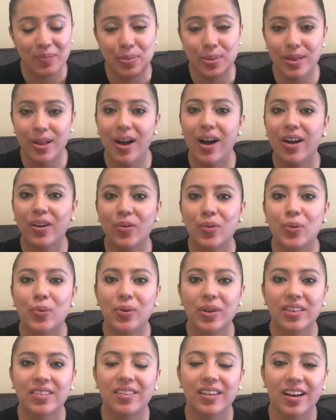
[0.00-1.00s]
block
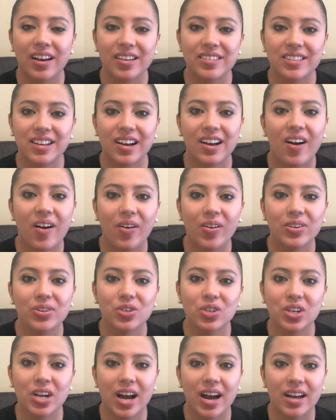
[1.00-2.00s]
with
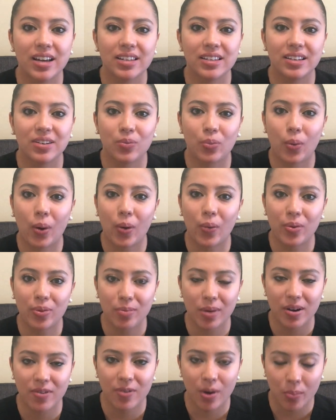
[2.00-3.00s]
psychology. I did well with
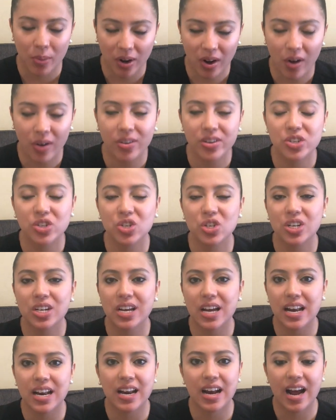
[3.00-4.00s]
my
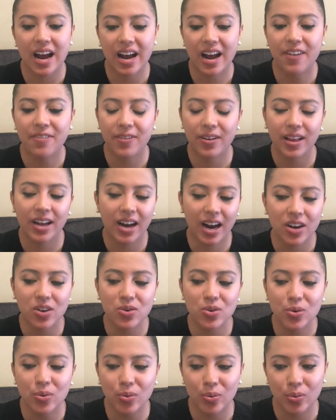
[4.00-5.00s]
pharmacology, and I felt like I
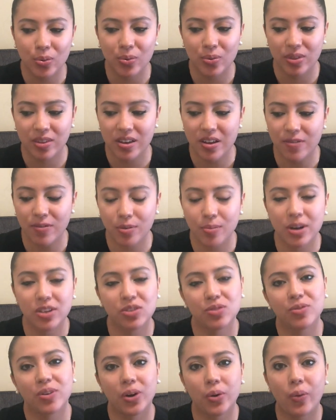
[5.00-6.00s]
knew the
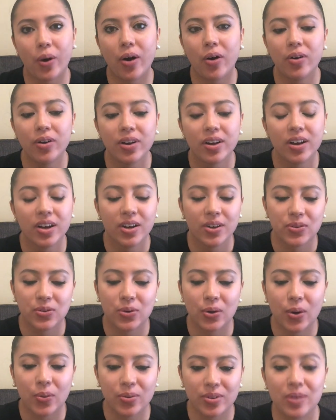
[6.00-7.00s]
information very well.
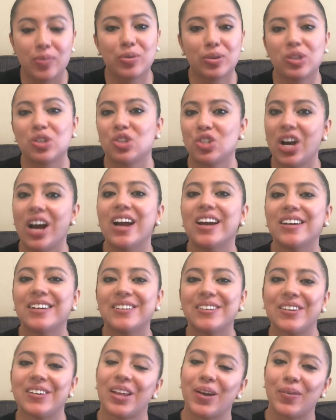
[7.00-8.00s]
So I was able to shine
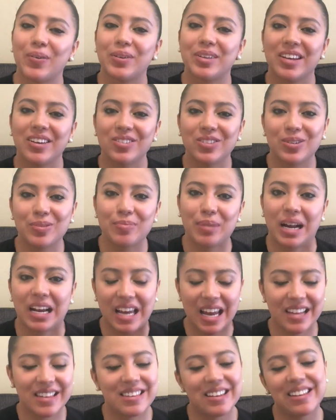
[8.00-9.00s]
during that rotation, but I
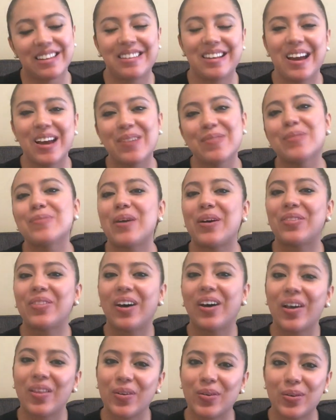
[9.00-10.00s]
can't say the same about
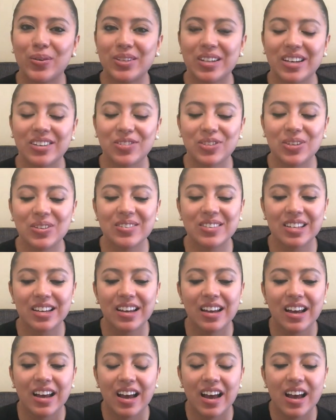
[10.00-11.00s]
the other rotations.
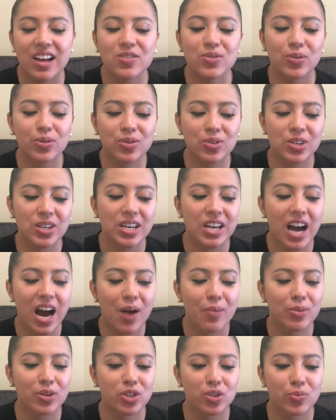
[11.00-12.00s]
And you'll see
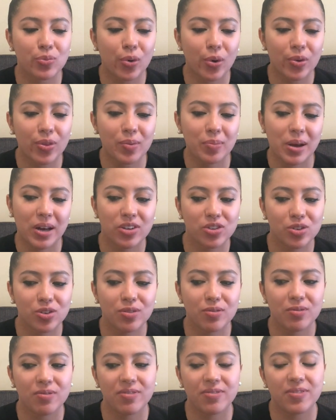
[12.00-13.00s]
how much more the
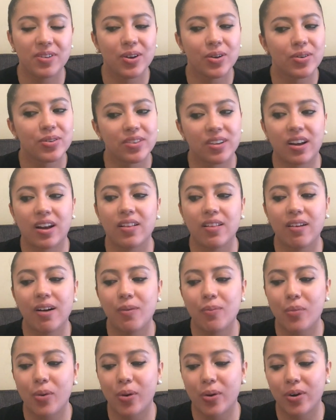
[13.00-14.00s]
patient feels like a
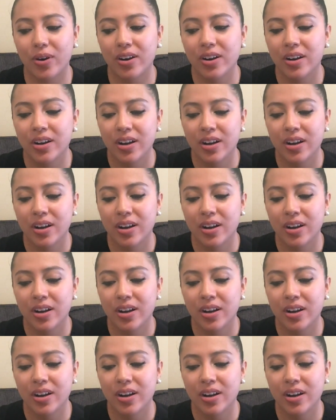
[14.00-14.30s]
lot more